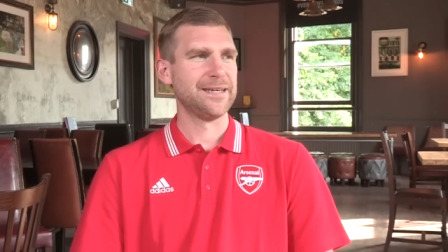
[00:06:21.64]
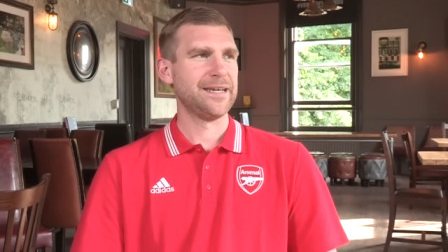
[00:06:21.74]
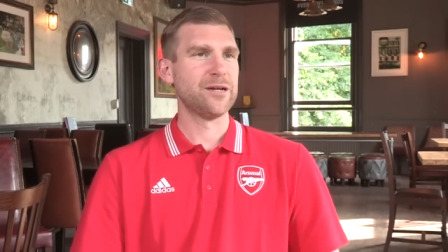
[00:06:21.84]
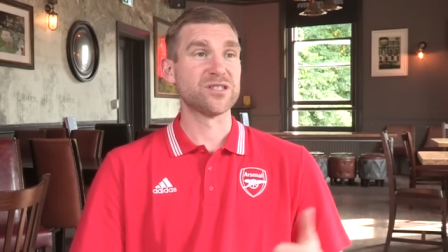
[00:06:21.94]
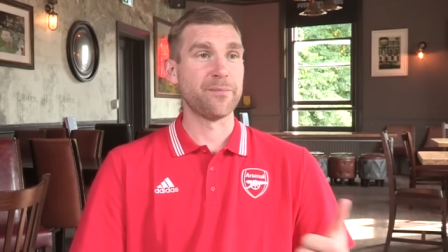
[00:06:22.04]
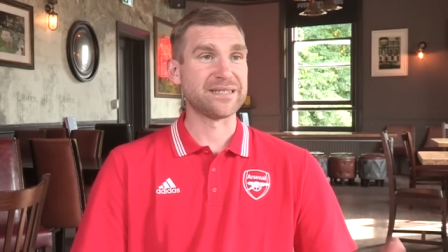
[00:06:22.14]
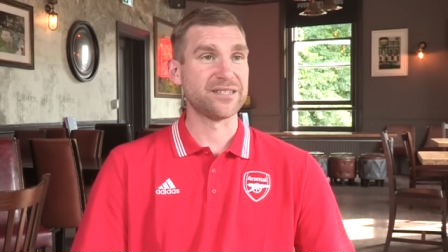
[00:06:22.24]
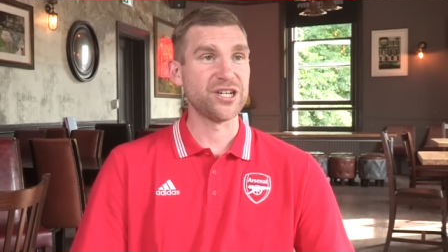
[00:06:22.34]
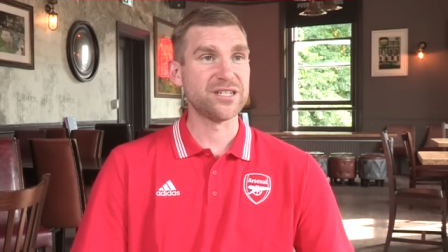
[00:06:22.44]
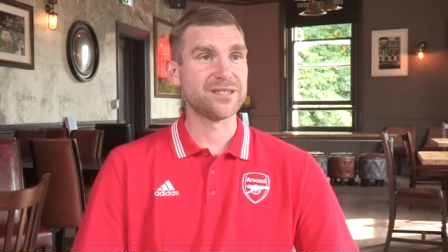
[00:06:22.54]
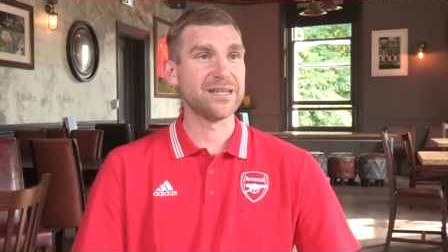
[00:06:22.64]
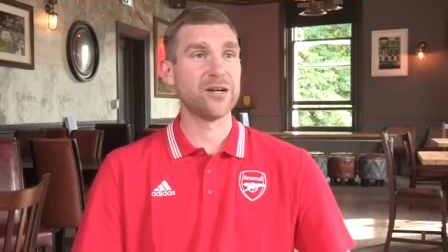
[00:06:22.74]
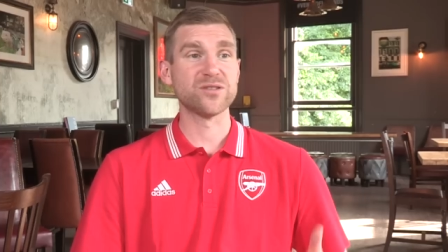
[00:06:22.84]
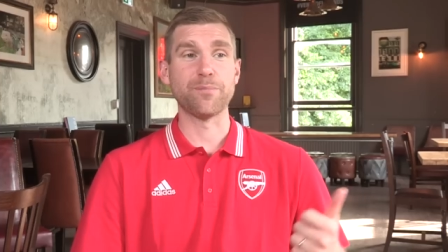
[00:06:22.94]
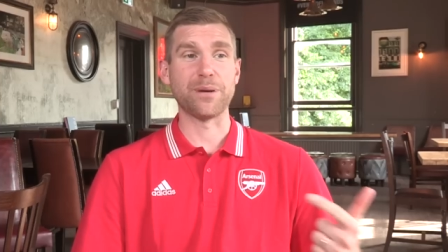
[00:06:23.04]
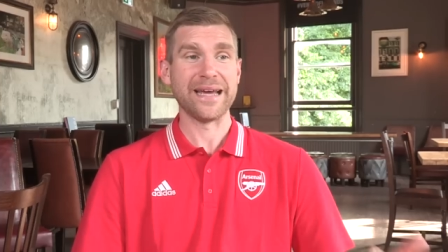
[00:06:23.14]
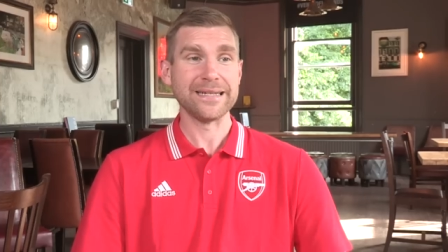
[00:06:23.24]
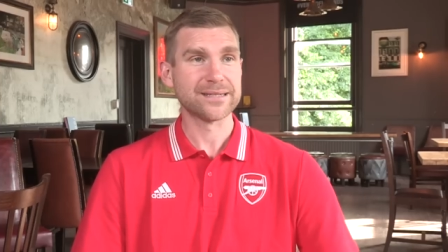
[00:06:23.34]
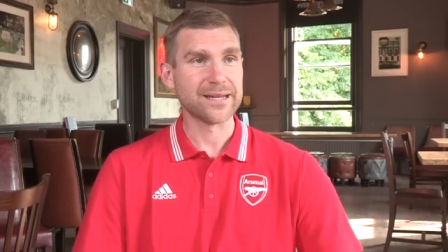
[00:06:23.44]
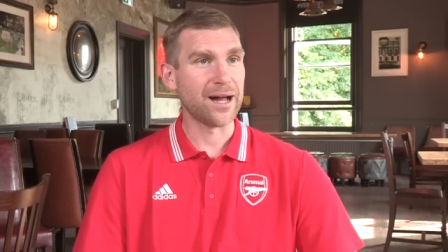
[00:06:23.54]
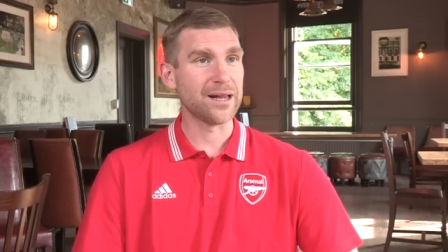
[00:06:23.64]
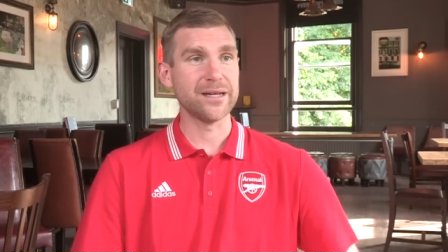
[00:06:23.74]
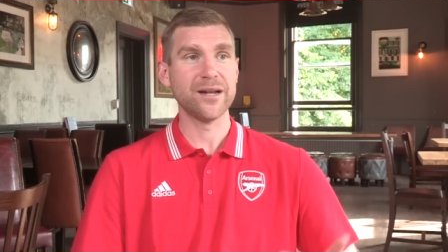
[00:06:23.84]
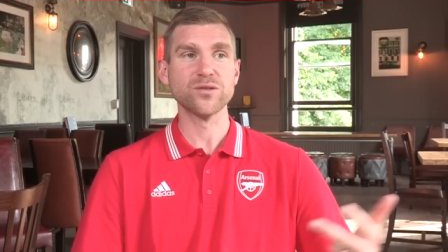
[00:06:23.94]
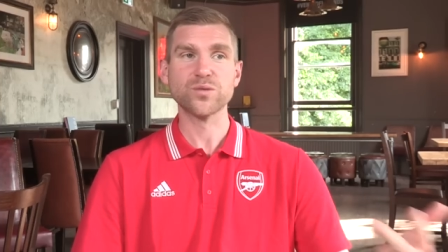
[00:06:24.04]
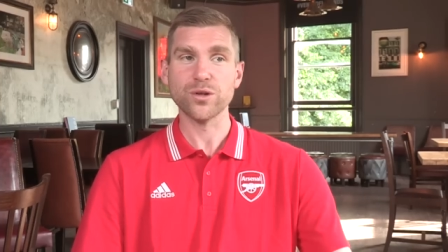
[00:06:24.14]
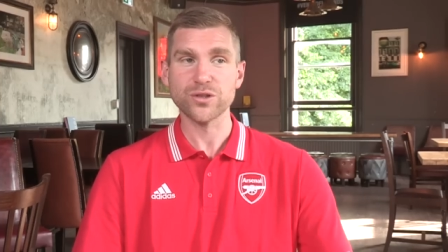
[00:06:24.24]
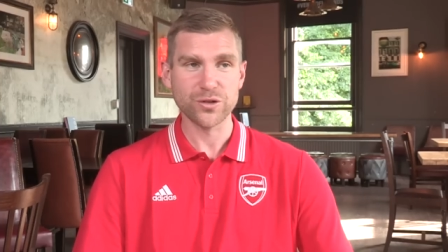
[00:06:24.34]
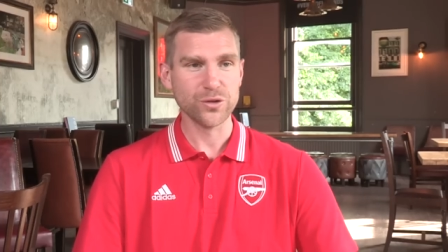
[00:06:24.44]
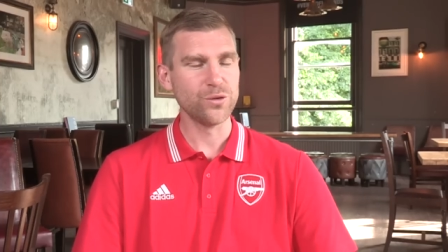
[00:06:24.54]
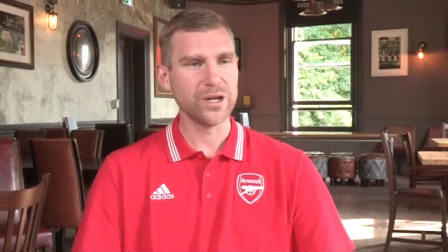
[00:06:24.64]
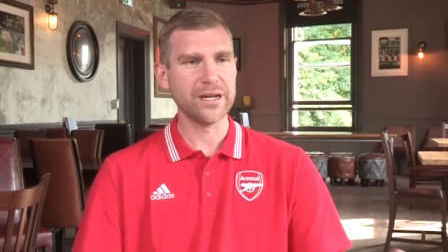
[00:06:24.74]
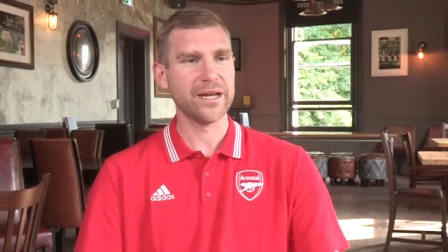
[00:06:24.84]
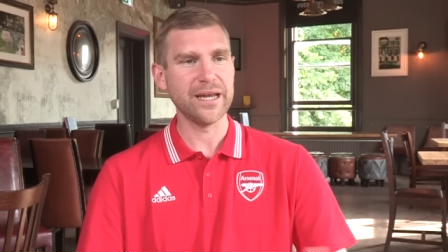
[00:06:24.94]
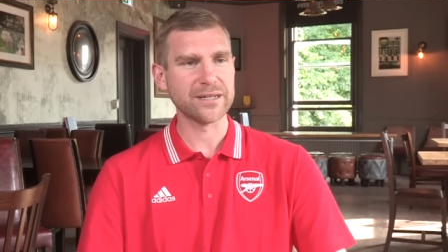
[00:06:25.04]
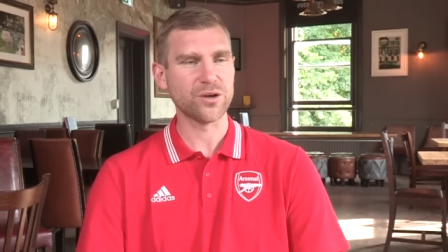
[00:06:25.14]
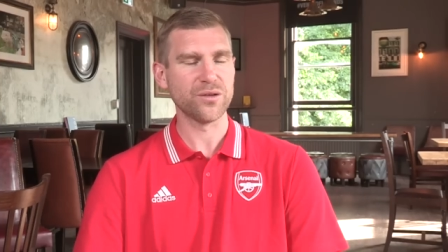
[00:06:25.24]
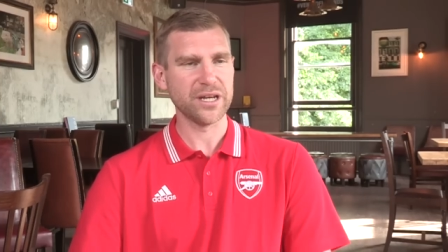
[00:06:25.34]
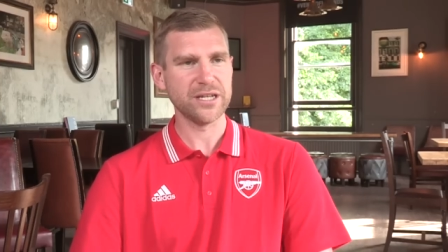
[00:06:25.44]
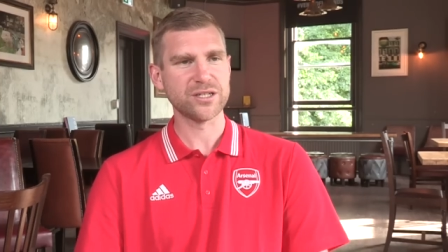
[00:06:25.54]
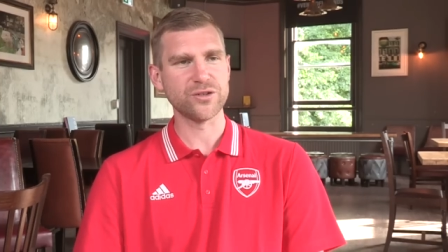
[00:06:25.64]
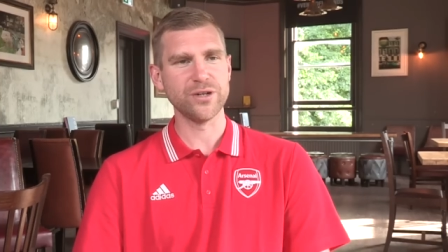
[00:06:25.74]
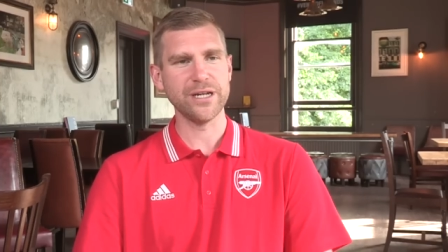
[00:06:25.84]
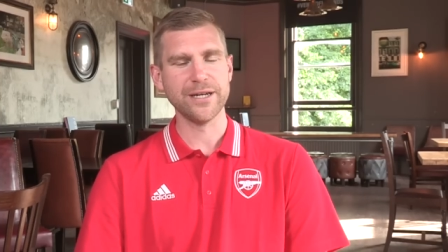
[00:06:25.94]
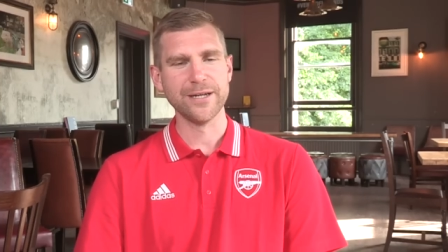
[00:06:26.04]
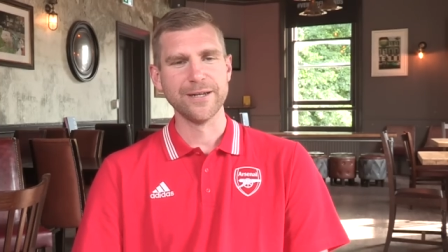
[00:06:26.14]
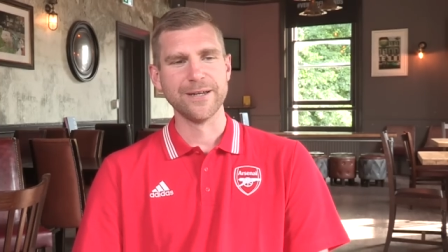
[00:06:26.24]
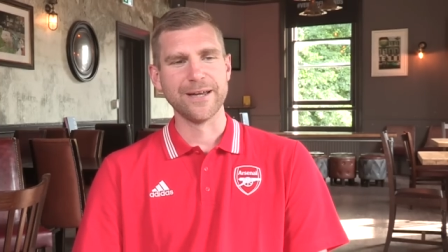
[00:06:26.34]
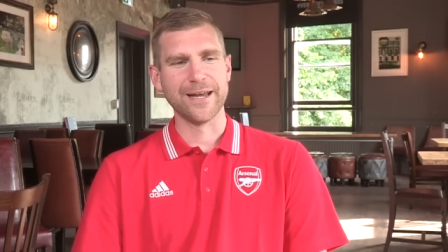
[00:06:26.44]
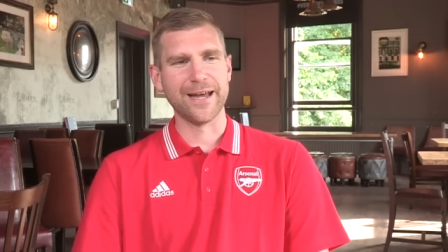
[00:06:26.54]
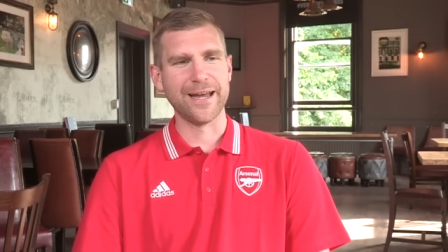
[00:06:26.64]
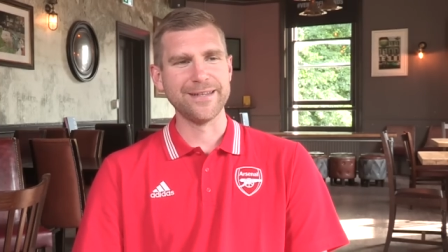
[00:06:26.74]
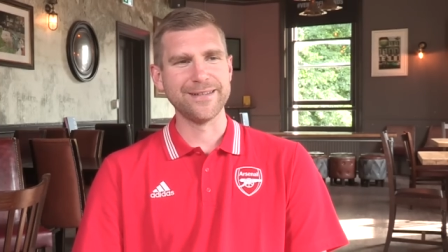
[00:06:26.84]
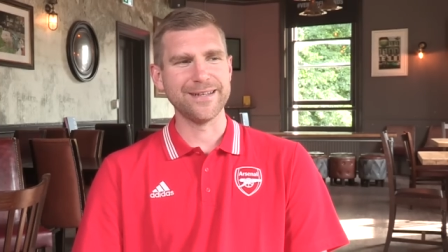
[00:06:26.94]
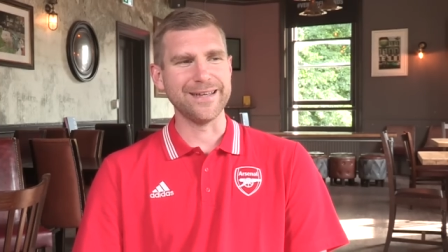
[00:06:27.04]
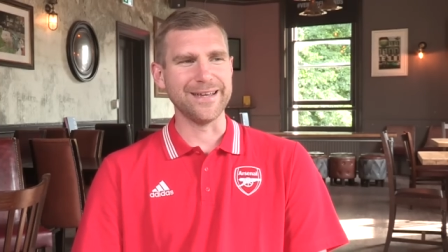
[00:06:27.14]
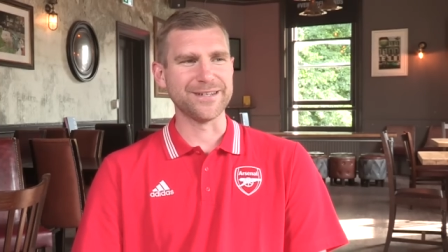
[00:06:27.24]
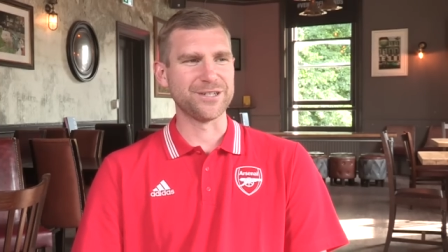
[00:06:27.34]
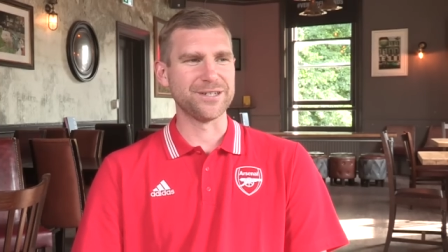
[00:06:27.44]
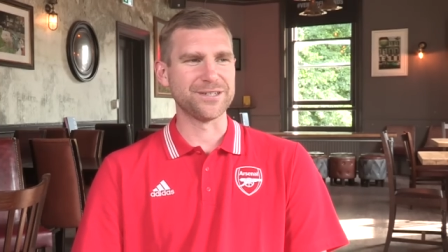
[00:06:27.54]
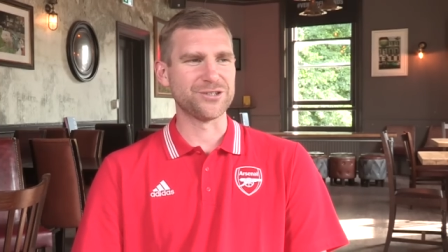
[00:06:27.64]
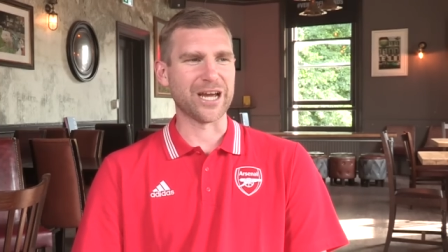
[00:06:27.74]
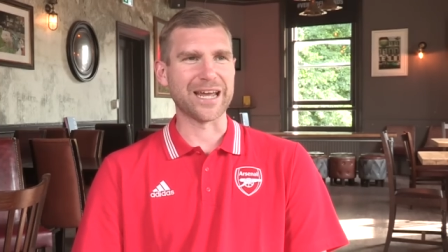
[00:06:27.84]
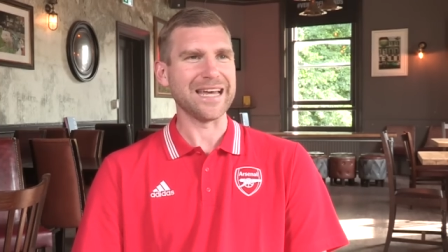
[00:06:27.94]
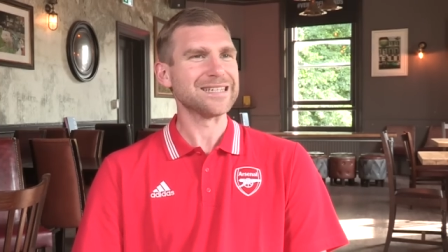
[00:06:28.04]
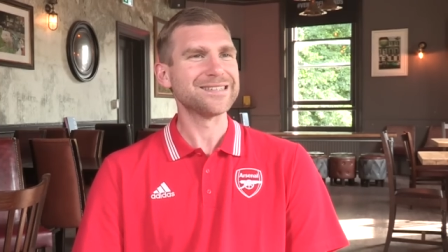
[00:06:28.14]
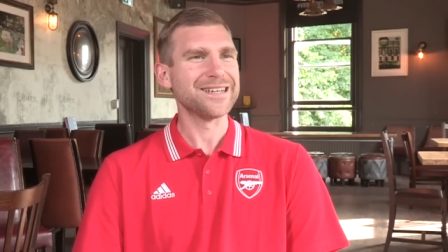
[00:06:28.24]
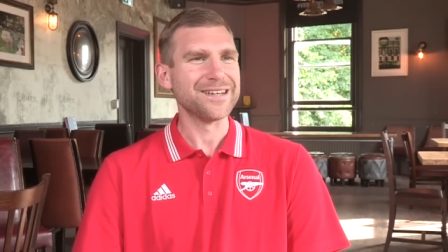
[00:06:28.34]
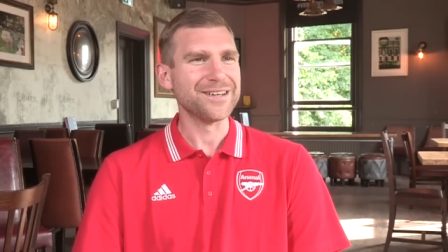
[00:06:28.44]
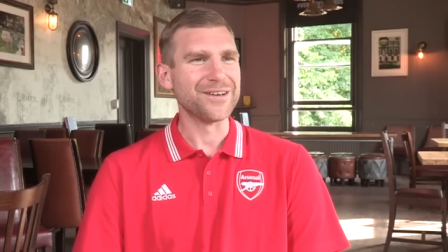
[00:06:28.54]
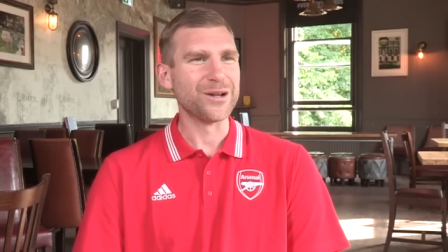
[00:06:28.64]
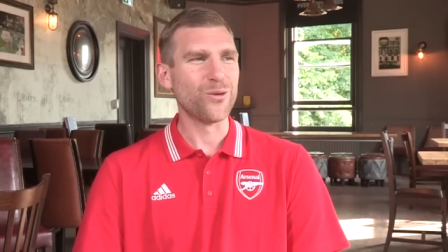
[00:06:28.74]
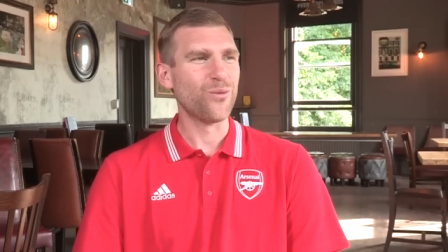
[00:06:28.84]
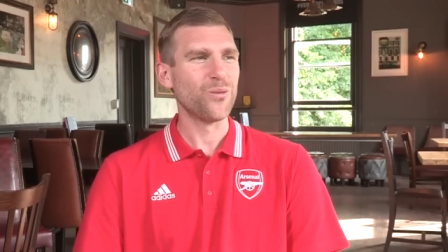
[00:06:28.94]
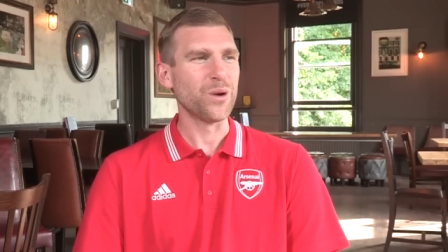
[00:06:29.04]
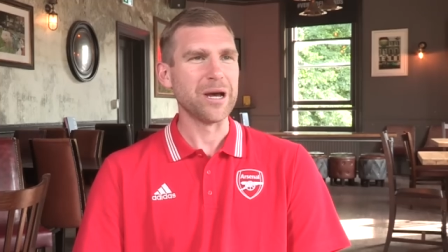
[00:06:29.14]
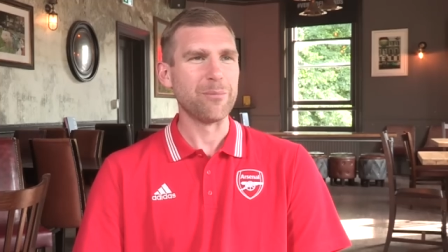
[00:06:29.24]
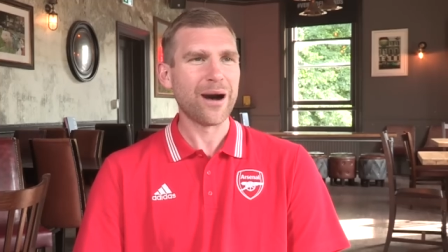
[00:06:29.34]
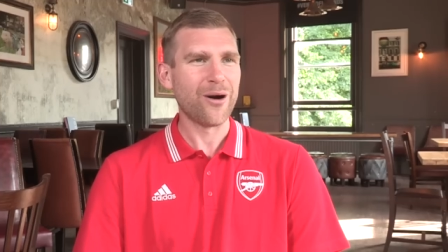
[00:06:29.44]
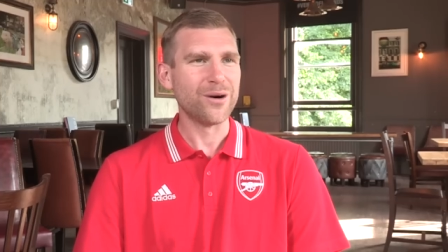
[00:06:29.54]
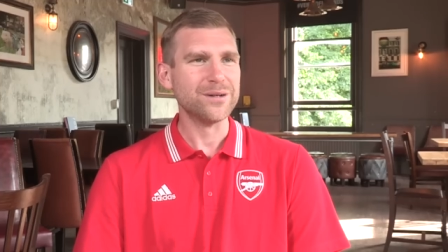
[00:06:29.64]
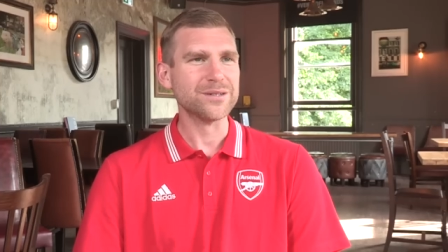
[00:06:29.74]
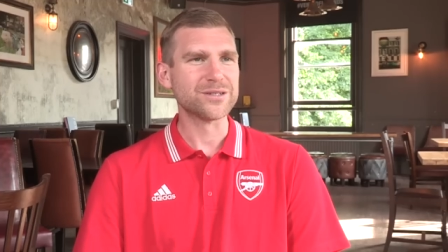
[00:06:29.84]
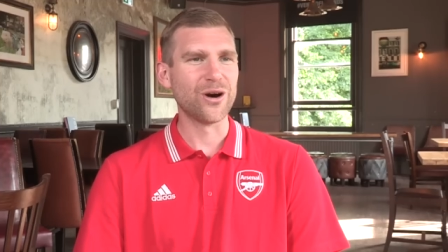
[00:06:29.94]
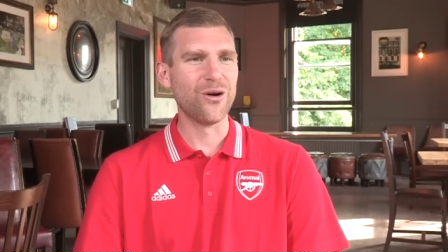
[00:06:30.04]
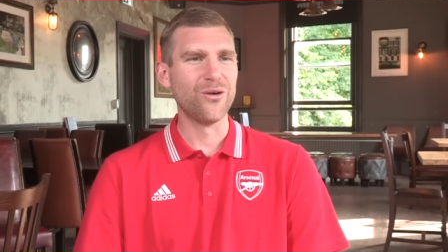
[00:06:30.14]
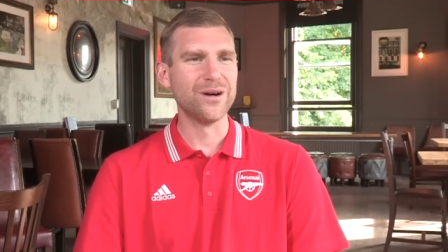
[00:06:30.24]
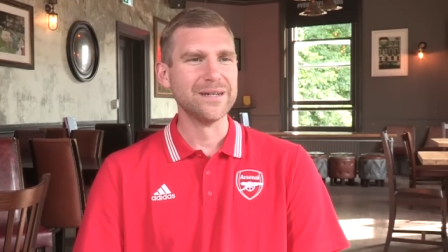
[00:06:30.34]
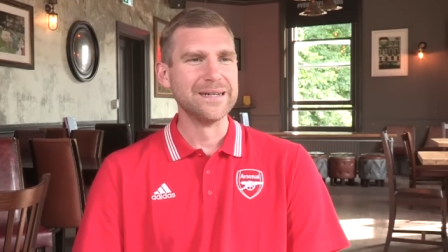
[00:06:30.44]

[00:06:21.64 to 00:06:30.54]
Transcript: he knows the messages, he knows the playing style, he knows what to do. He he has got the history, and Jack gets it, you know, what we're about. So